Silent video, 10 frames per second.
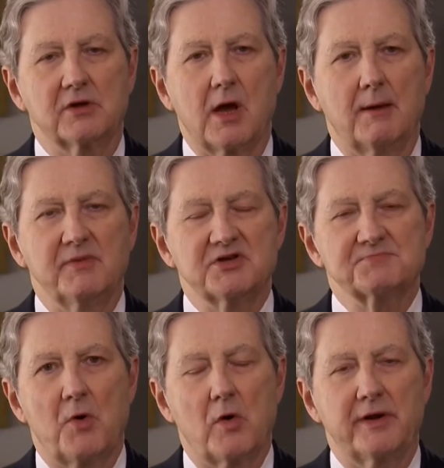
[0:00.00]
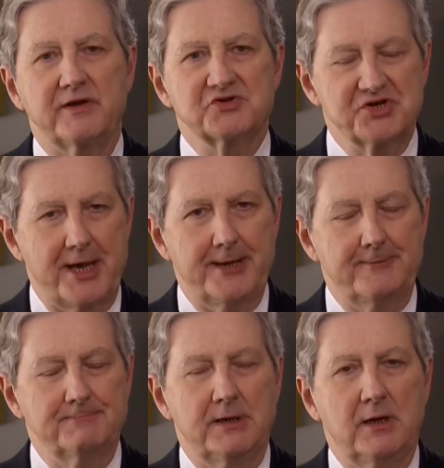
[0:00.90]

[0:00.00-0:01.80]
the Communist Party of China,